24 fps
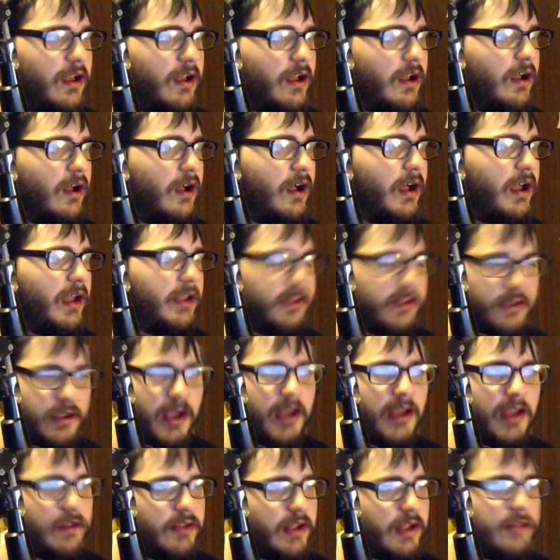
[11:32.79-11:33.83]
I, I,
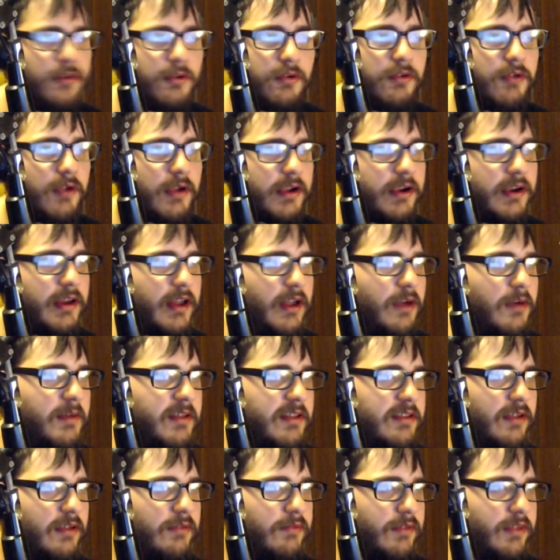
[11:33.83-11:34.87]
I told you I couldn't help
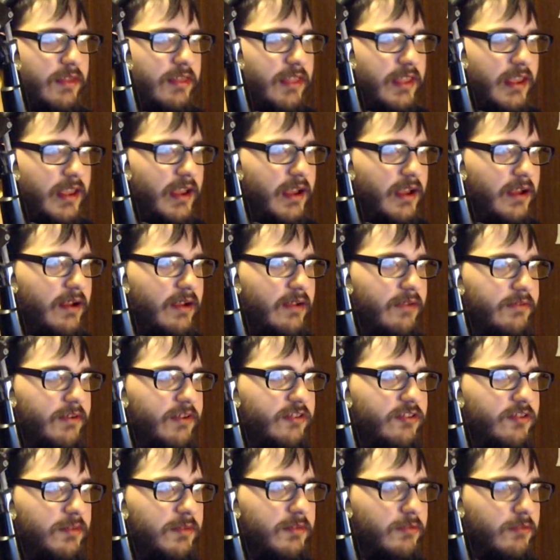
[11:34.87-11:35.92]
myself with the uh, Friendship
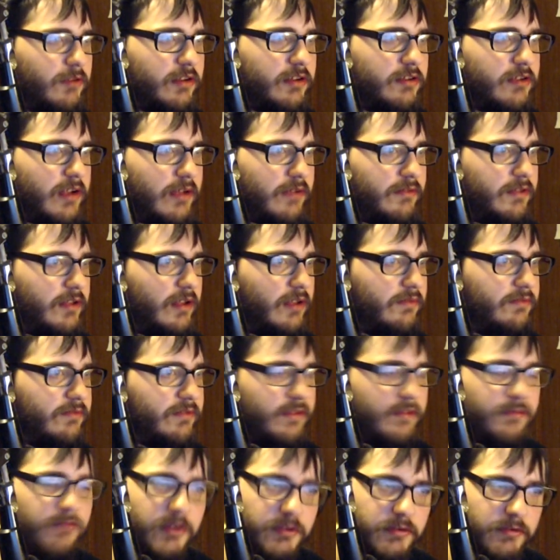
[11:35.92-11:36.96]
with Witchcraft stuff. The
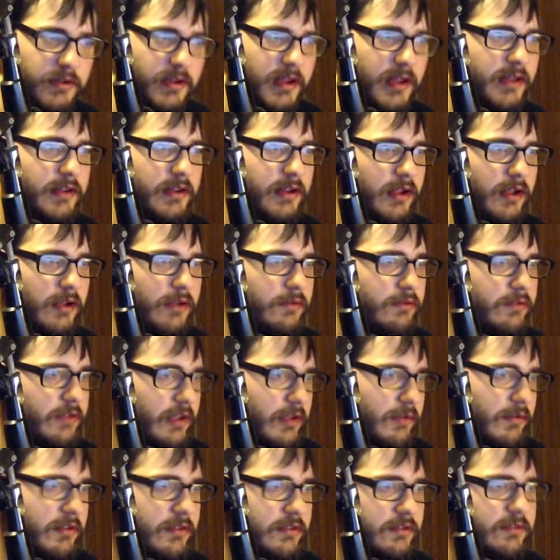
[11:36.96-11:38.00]
first one I know, second
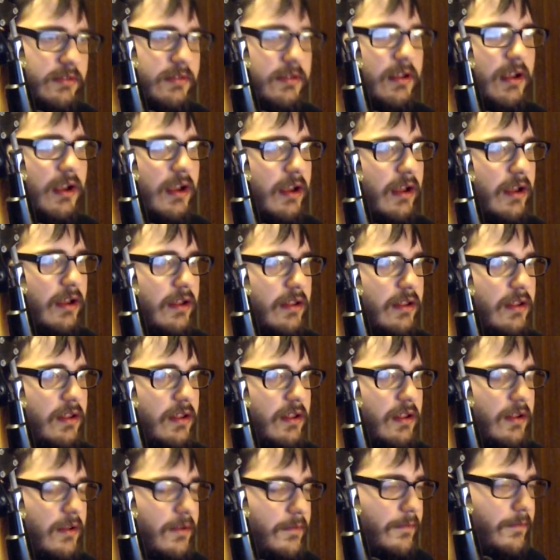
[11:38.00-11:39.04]
one's uh,
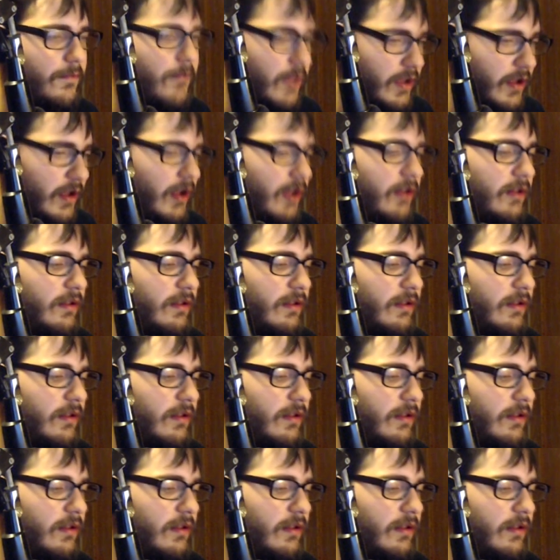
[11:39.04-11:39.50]
good.